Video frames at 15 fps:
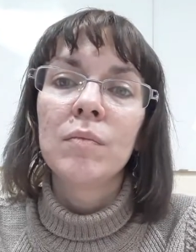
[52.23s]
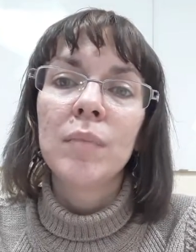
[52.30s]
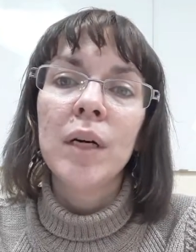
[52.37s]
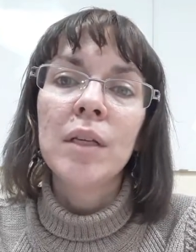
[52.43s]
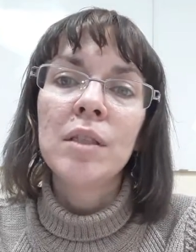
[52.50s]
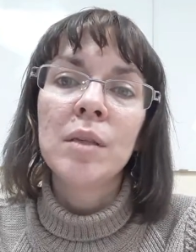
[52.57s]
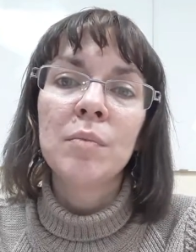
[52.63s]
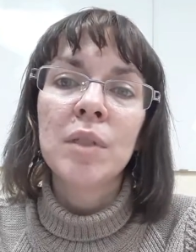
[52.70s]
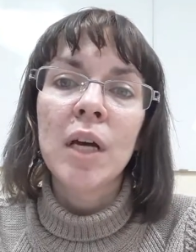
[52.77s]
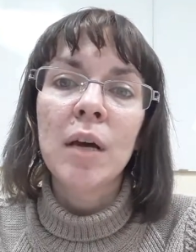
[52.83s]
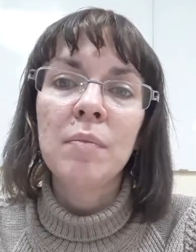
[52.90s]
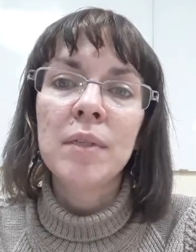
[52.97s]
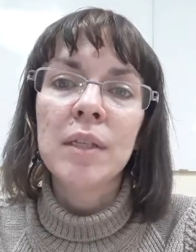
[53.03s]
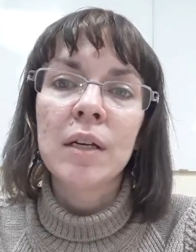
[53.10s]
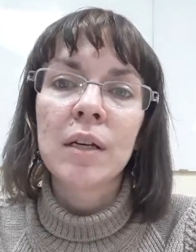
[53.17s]
but
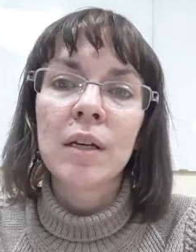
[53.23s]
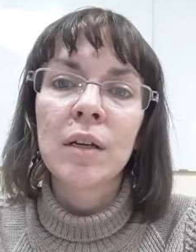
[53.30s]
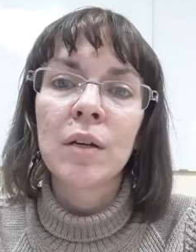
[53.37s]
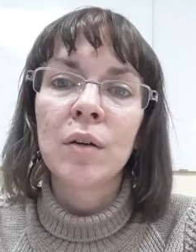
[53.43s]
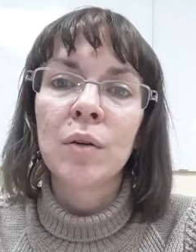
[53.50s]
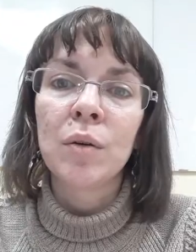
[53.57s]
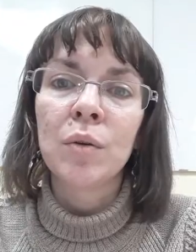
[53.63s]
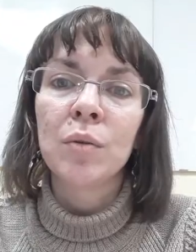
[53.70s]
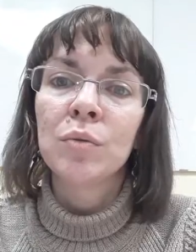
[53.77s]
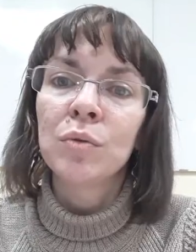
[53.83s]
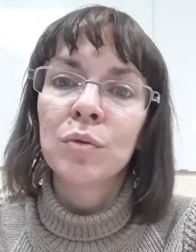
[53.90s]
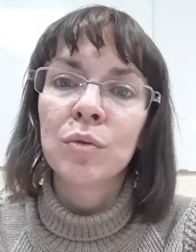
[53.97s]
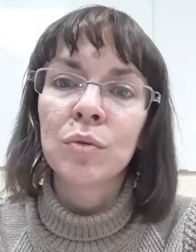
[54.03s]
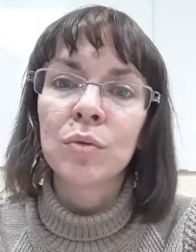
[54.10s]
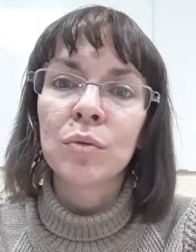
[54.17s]
sometimes I call
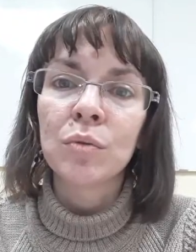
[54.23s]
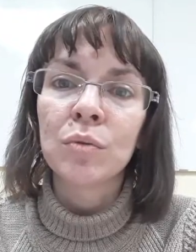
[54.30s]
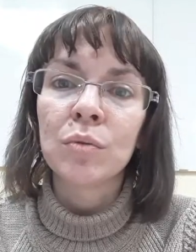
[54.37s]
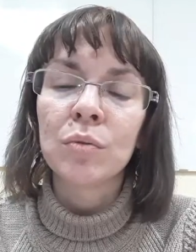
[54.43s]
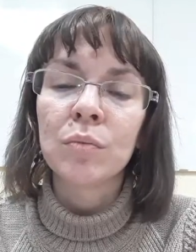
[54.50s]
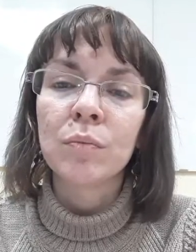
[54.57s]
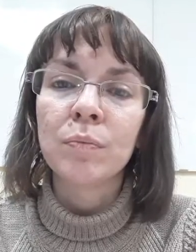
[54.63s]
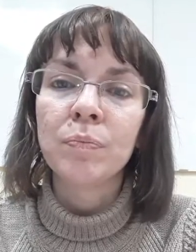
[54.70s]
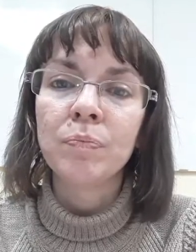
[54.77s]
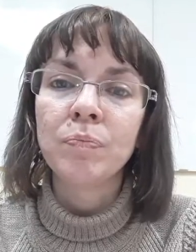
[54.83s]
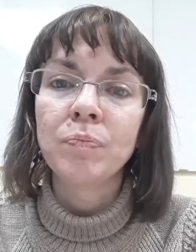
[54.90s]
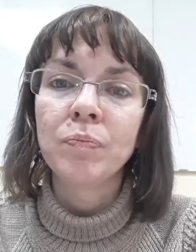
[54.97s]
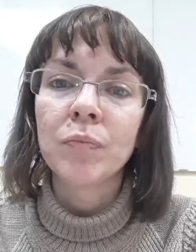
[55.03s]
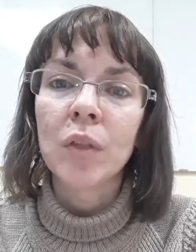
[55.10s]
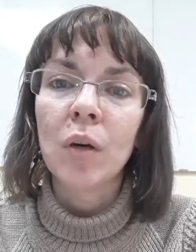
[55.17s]
to...
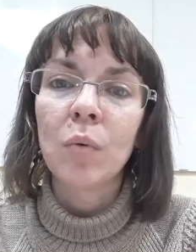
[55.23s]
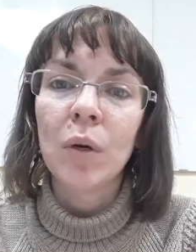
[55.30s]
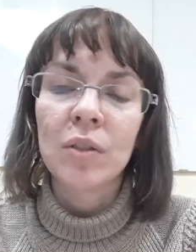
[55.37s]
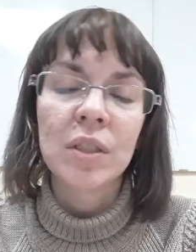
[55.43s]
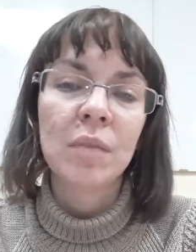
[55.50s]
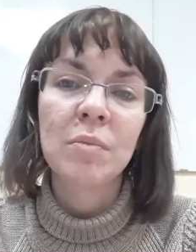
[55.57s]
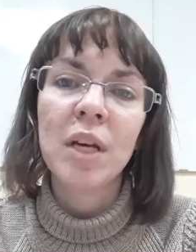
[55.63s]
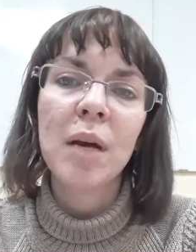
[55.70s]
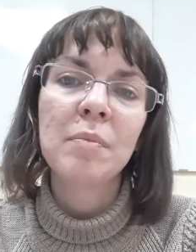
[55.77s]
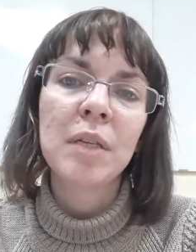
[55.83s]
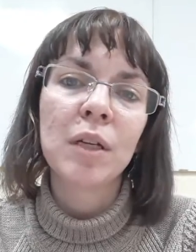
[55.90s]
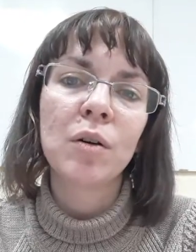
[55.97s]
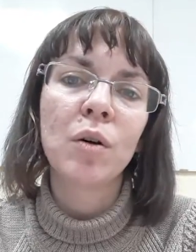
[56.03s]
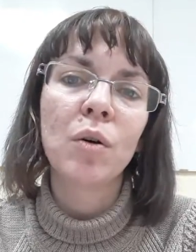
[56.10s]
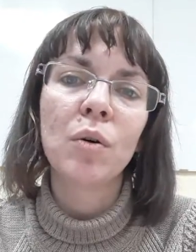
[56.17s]
sometimes I
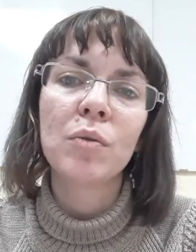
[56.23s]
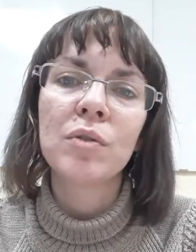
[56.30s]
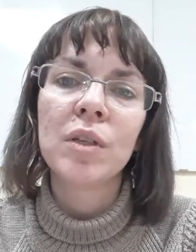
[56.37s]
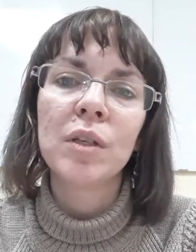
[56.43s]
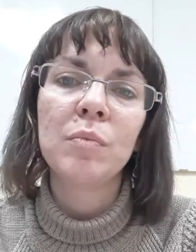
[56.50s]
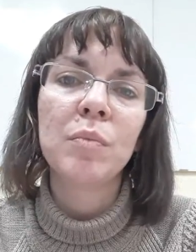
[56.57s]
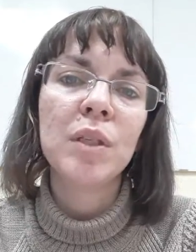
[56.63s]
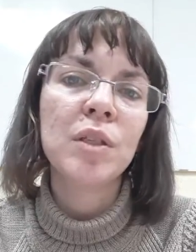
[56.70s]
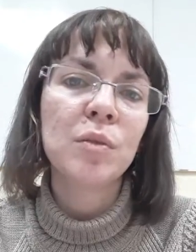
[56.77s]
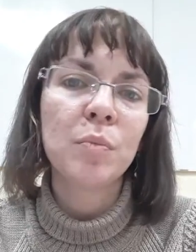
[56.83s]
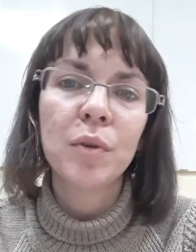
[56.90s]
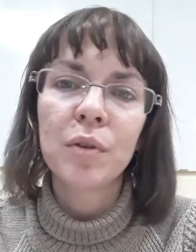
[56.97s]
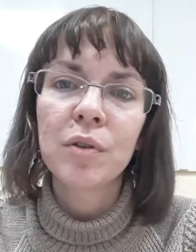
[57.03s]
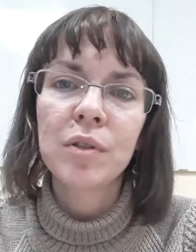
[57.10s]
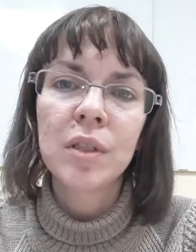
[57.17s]
call St.
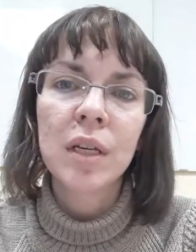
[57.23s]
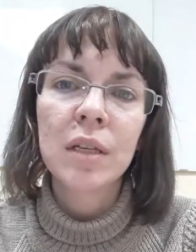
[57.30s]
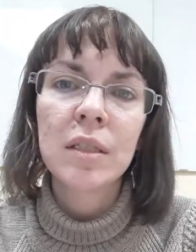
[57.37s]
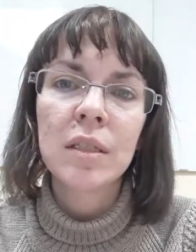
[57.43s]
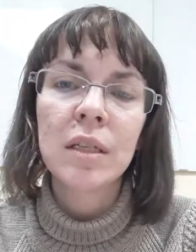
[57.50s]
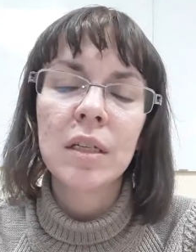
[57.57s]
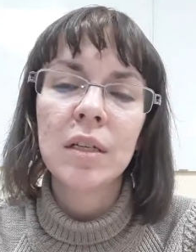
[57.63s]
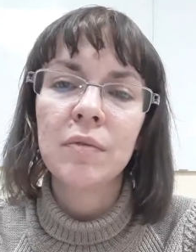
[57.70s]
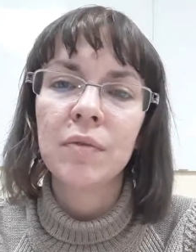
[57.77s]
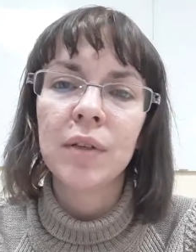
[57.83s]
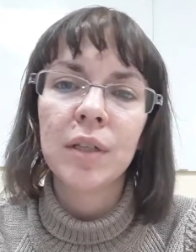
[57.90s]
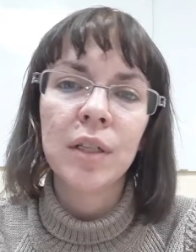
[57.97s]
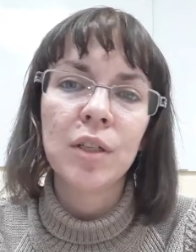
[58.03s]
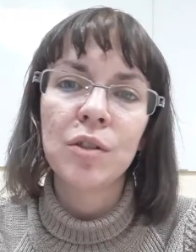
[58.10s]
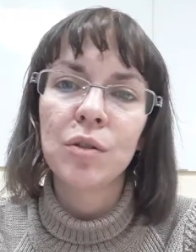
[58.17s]
Petersburg's taxi if
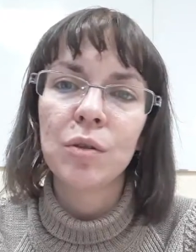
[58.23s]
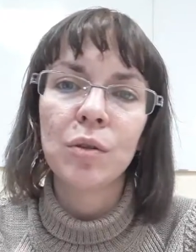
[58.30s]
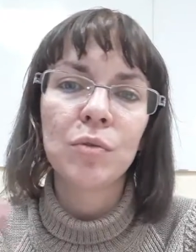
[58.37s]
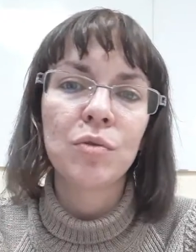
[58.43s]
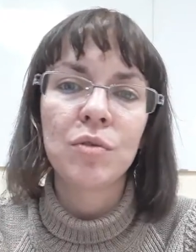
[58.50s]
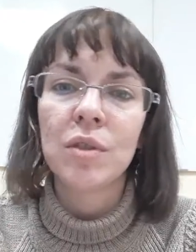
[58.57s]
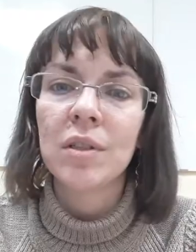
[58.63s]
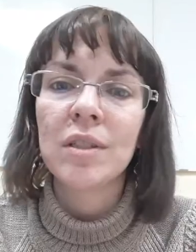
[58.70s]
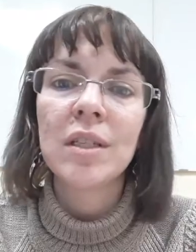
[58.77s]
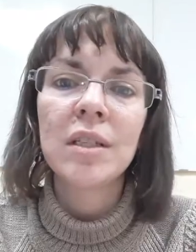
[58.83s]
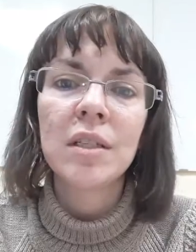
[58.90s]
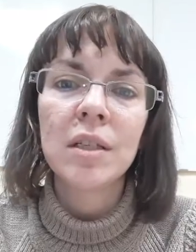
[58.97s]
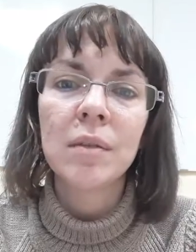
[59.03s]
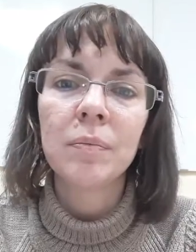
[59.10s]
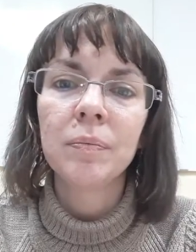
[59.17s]
I need to go to the
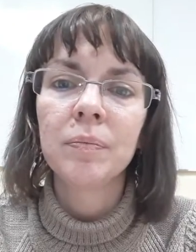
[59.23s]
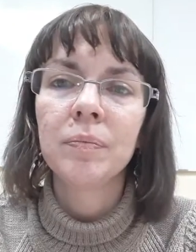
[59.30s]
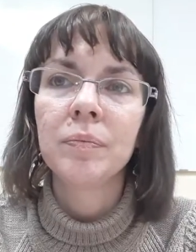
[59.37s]
city.